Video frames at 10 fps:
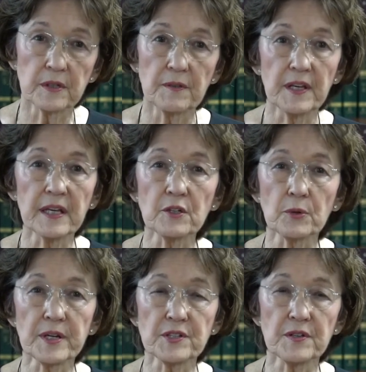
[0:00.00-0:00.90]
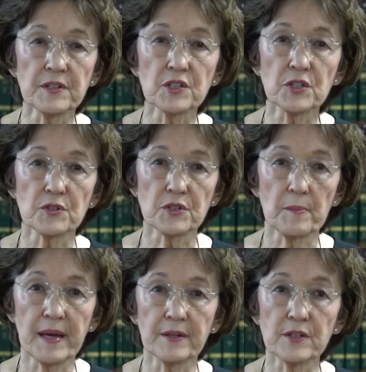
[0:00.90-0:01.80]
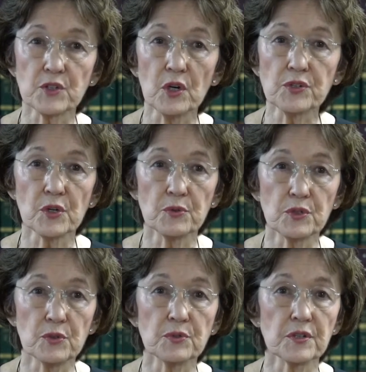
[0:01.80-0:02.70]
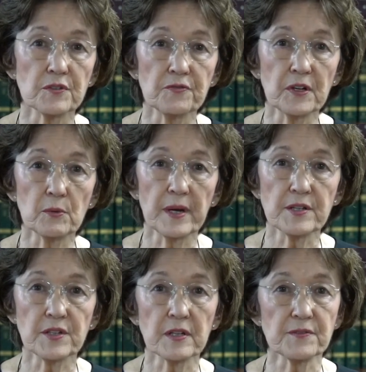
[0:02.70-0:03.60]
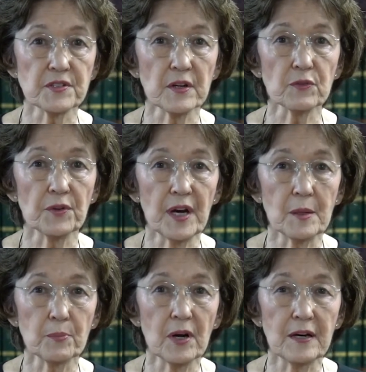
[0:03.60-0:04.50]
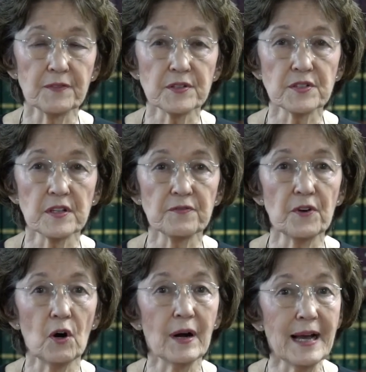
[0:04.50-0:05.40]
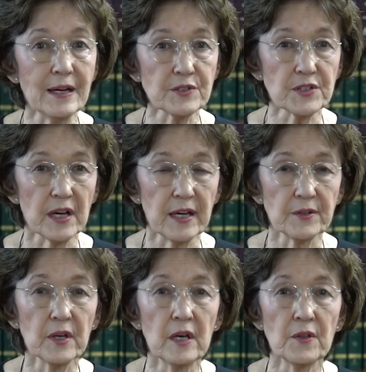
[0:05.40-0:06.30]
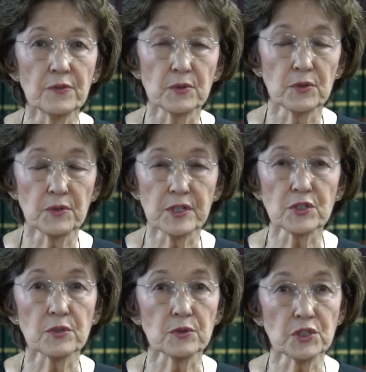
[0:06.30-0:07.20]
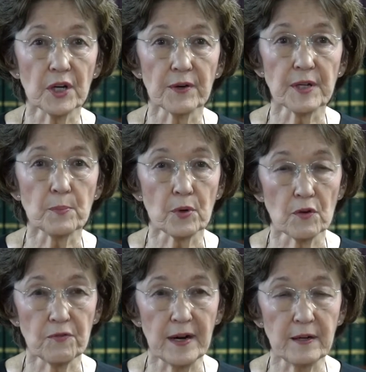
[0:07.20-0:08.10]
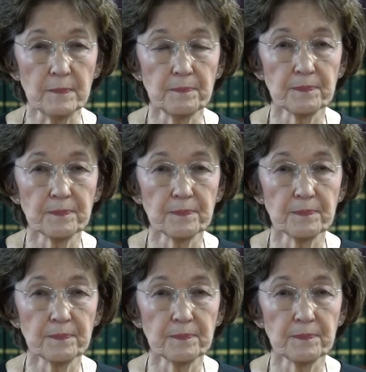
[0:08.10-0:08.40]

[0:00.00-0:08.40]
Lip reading: the increase in this year's amount is also due to the fundraising of several nonprofits that fall outside the traditional charity profile.